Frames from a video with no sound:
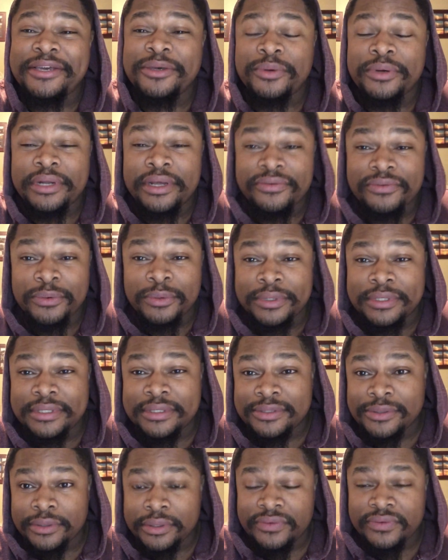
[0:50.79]
You want everyone to
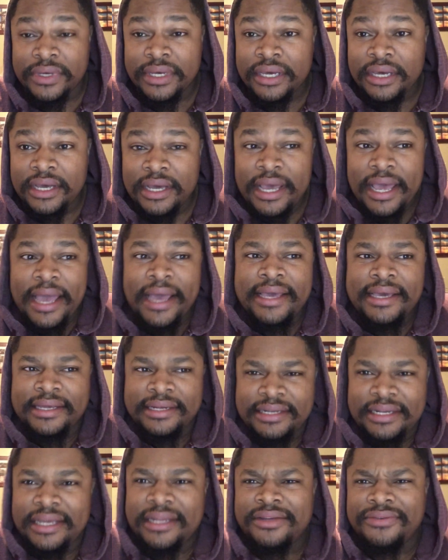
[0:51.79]
sort of, A,
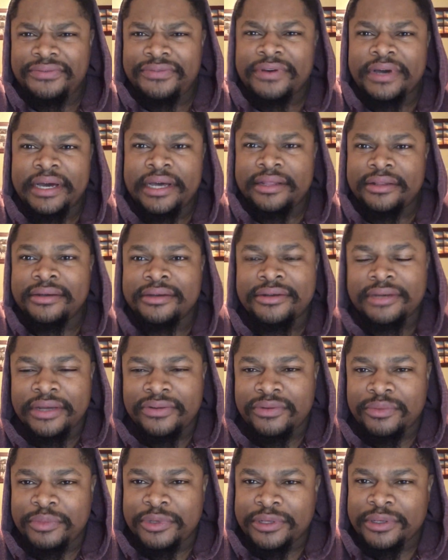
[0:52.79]
identify their
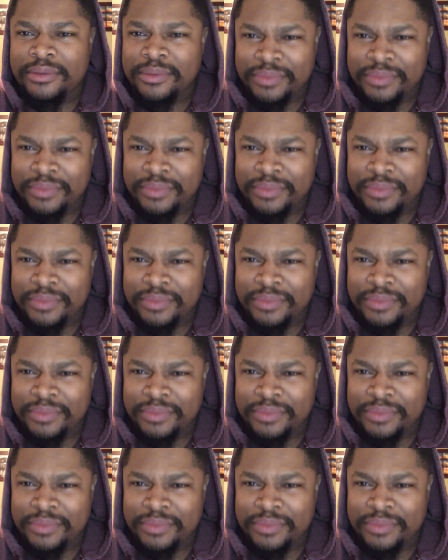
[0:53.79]
creative ability,